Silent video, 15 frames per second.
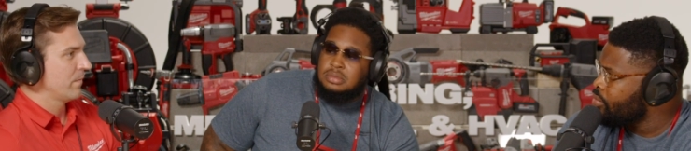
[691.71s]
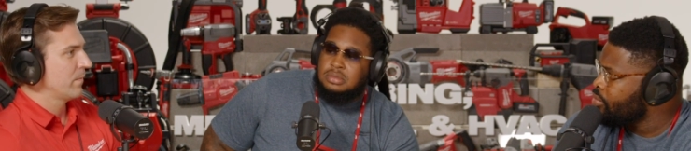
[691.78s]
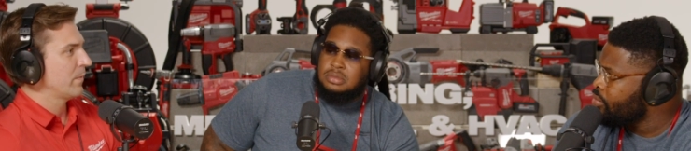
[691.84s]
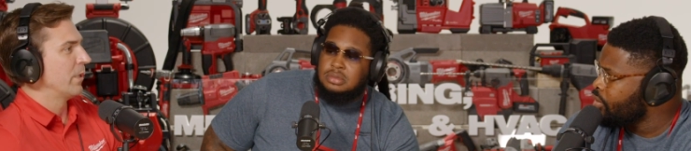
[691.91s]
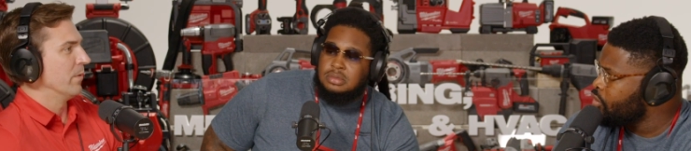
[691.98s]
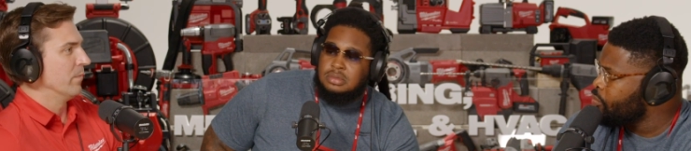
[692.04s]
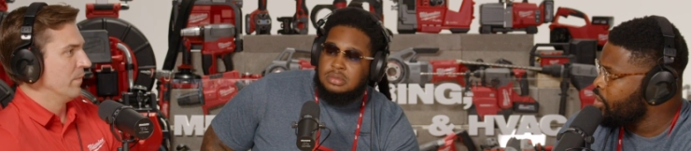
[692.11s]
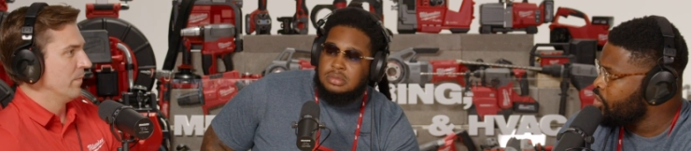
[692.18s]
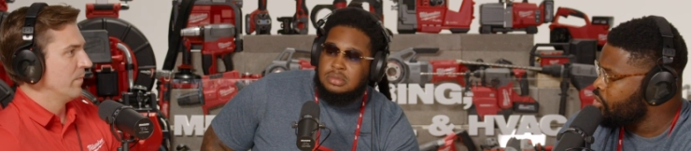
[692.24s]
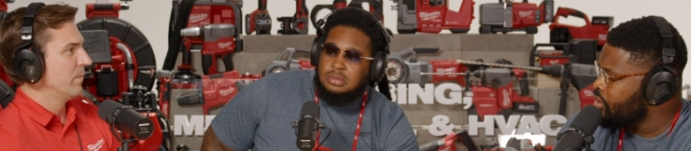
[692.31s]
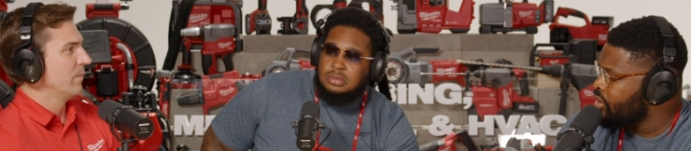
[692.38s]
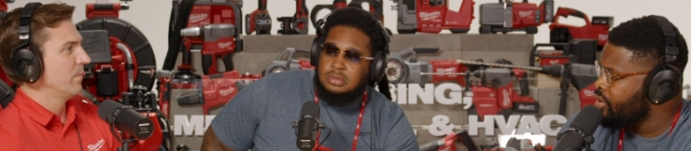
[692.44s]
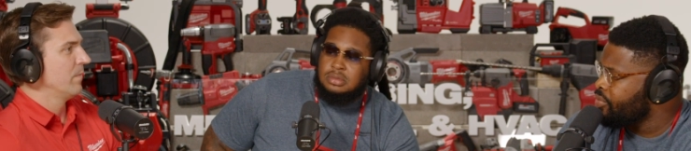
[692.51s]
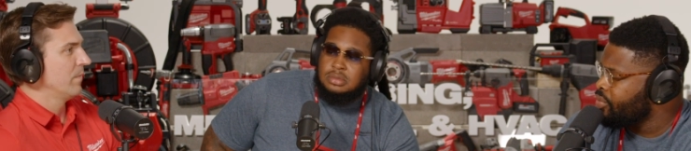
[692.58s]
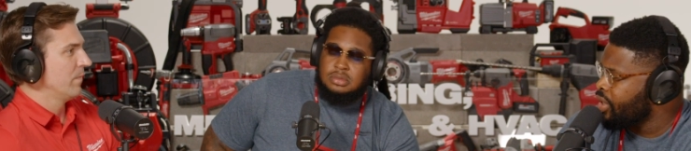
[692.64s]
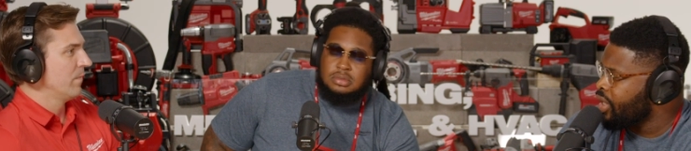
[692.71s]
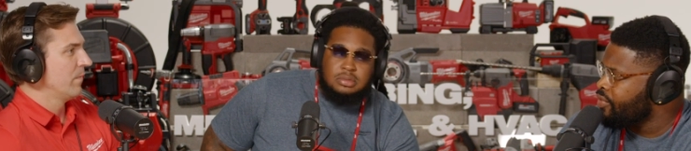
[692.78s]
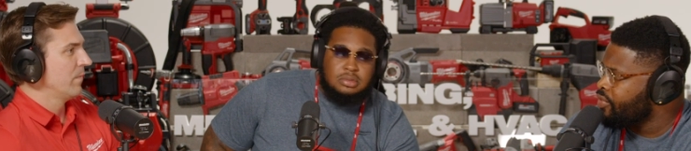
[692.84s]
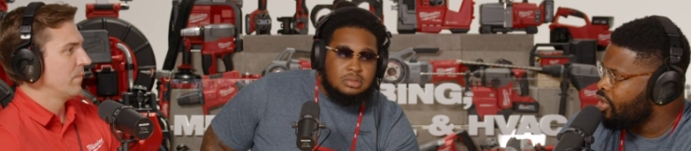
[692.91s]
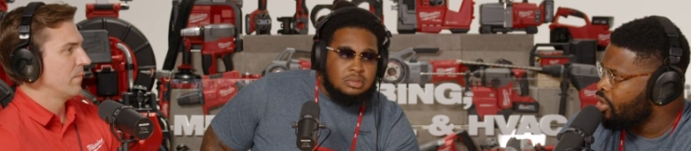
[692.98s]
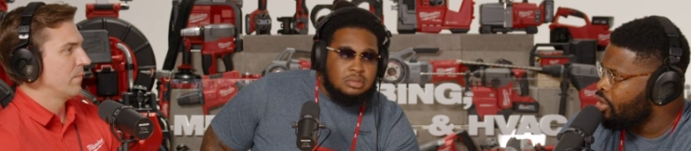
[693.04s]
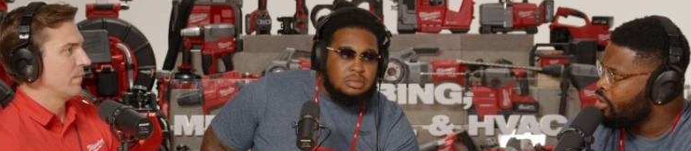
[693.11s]
Speaker 1: Yep. Especially if we have
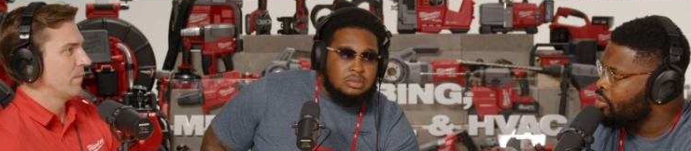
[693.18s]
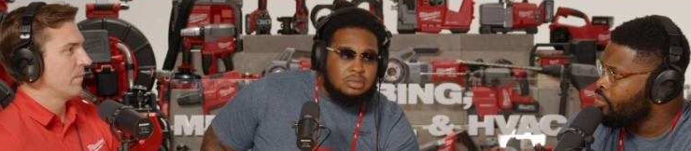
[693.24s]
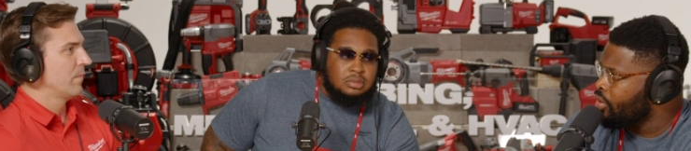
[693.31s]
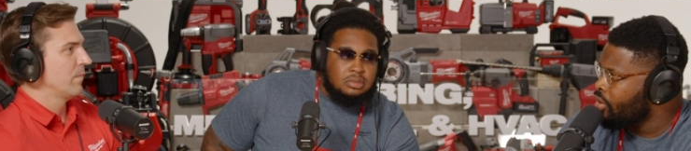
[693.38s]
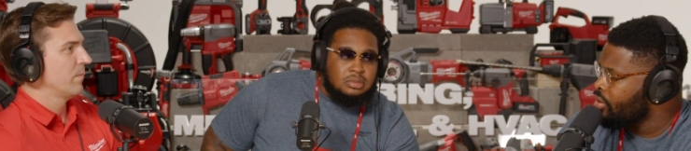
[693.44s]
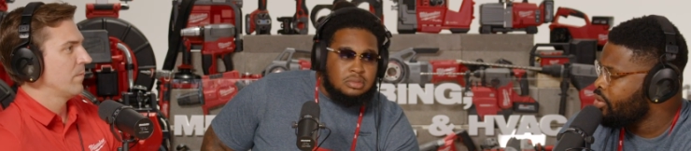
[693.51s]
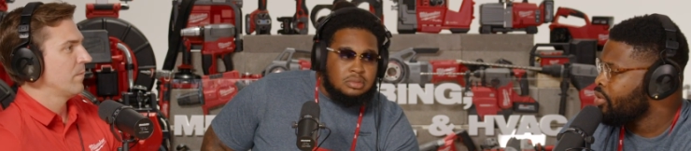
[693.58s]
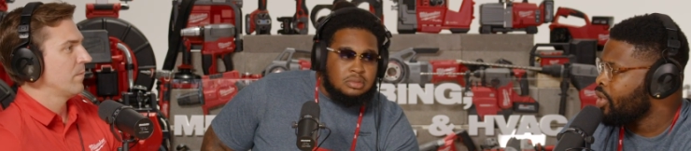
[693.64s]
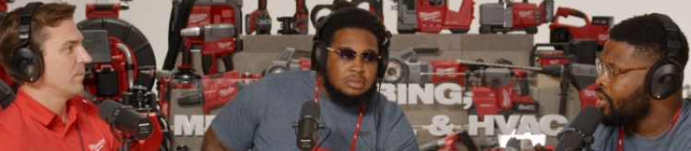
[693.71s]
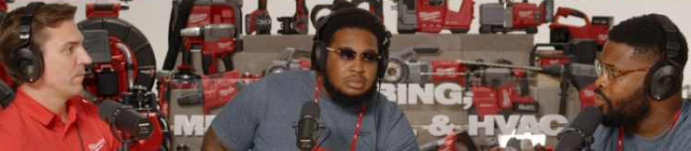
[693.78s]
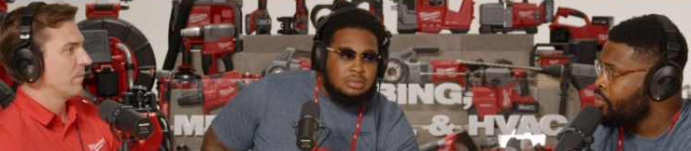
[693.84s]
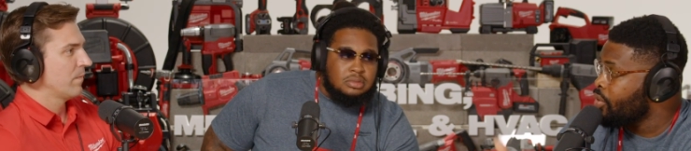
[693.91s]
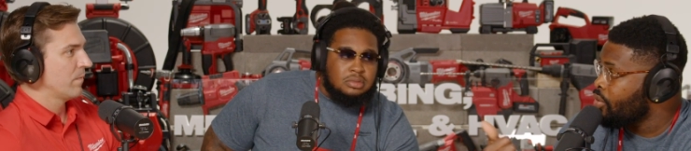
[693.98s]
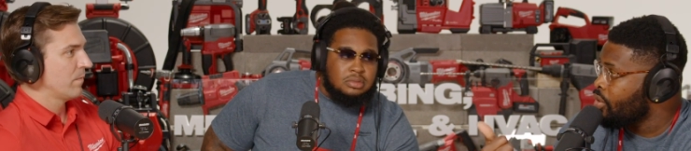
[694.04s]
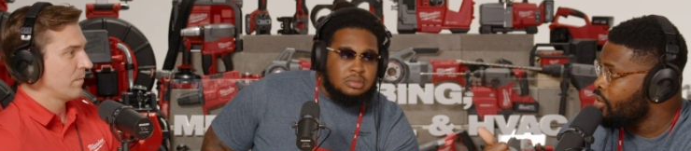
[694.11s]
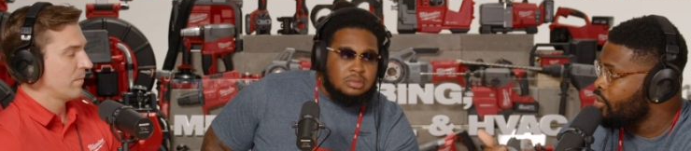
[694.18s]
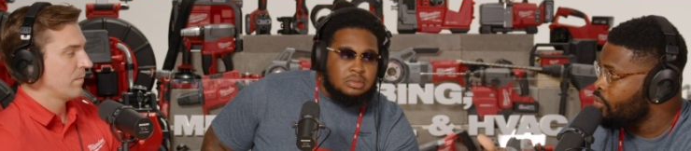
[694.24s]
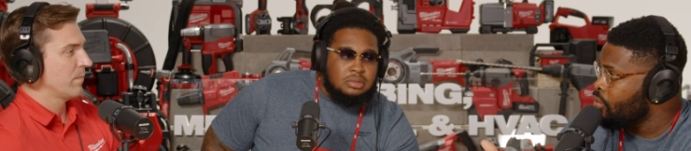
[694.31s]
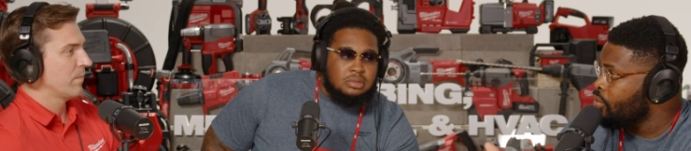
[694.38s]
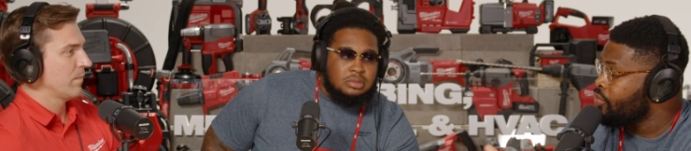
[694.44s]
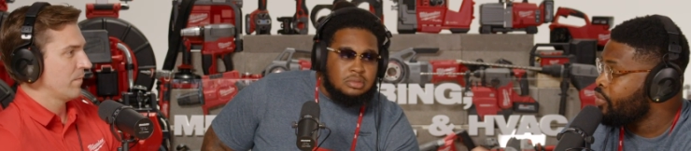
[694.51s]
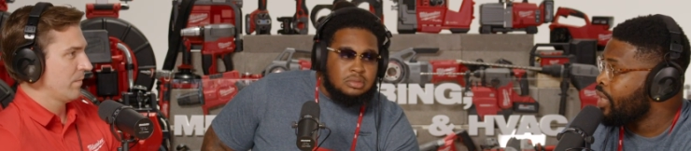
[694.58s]
a long run and we're on the
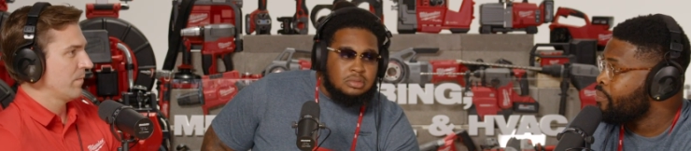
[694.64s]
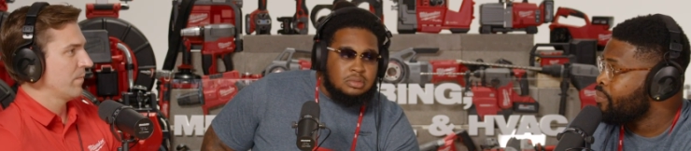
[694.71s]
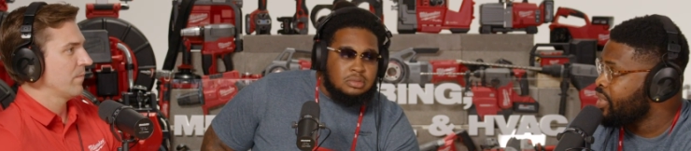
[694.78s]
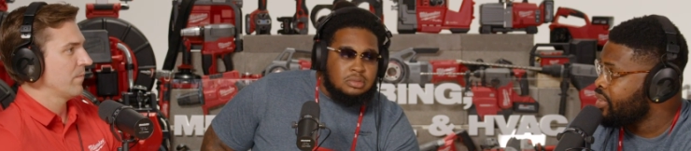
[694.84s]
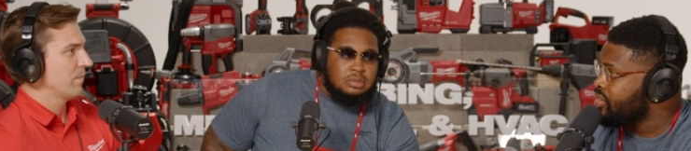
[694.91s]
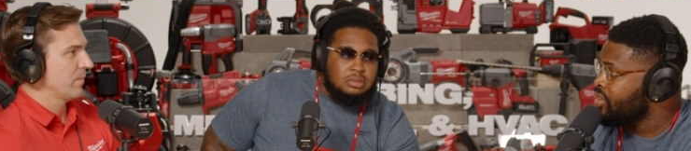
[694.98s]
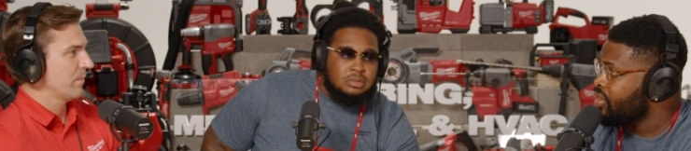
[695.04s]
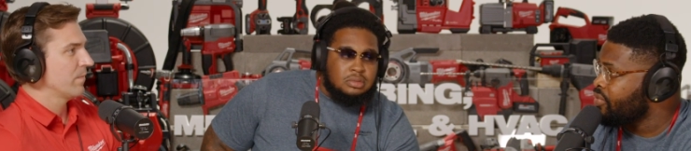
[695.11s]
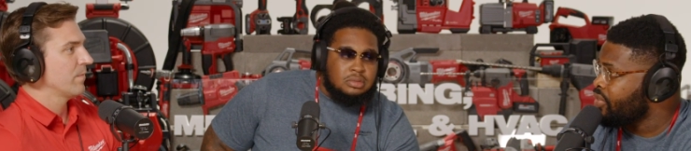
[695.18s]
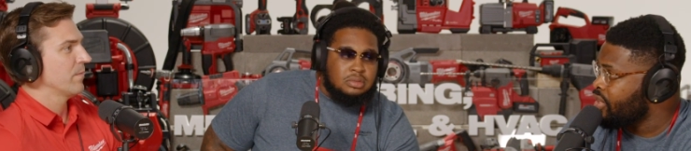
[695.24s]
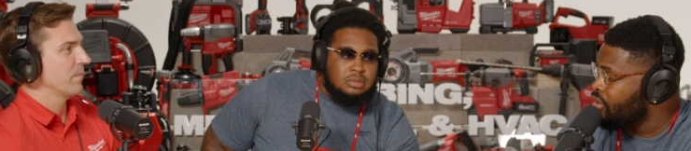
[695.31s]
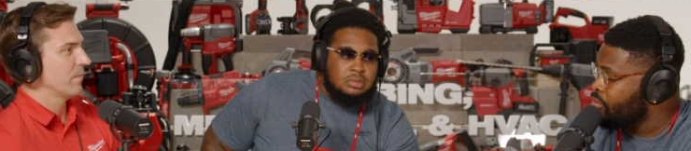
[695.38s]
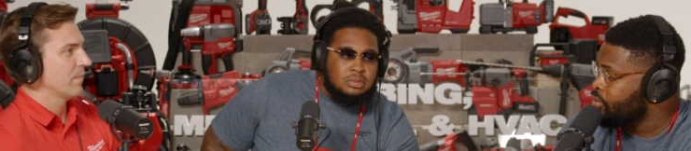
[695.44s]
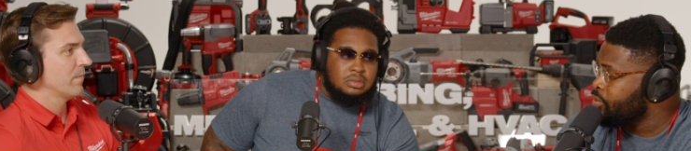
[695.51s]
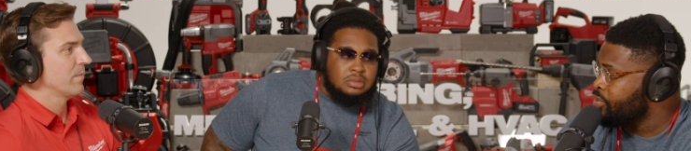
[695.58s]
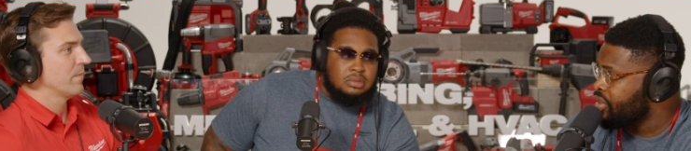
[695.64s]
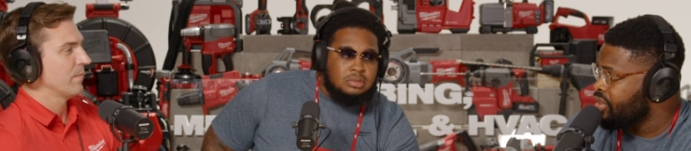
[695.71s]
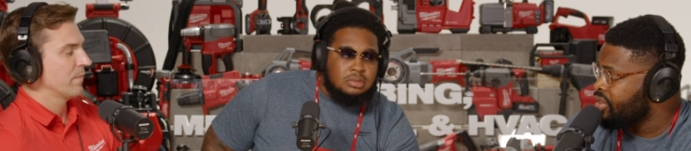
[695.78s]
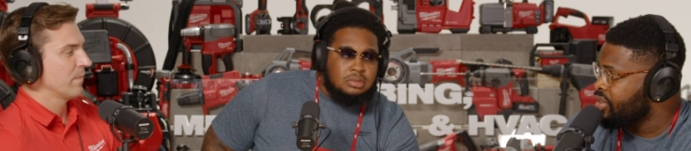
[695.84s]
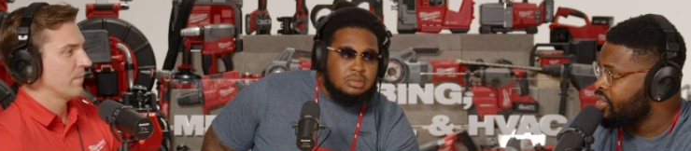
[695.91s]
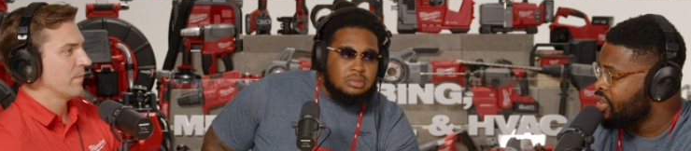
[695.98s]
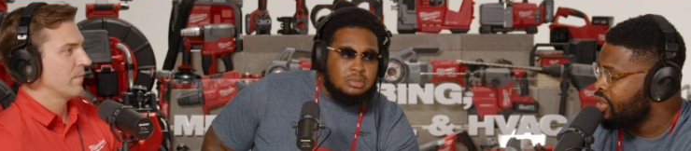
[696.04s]
roof, that mid stiff helps
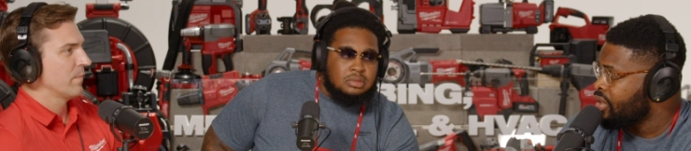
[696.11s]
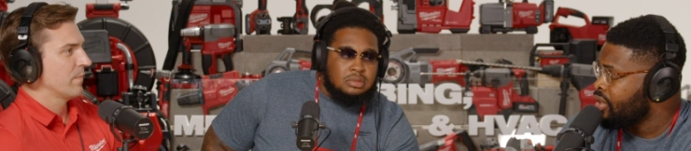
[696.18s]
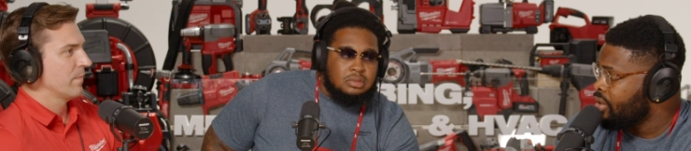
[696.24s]
because